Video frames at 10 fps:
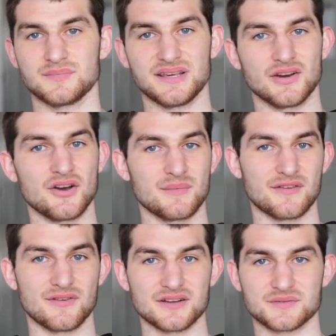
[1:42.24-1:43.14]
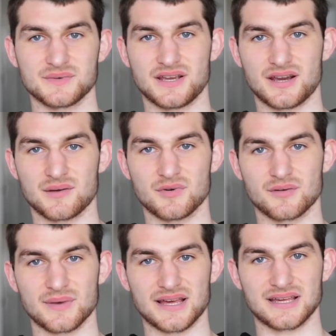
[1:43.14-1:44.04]
Being hurt my freshman year, I
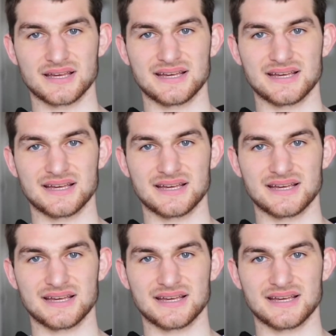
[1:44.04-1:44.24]
broke my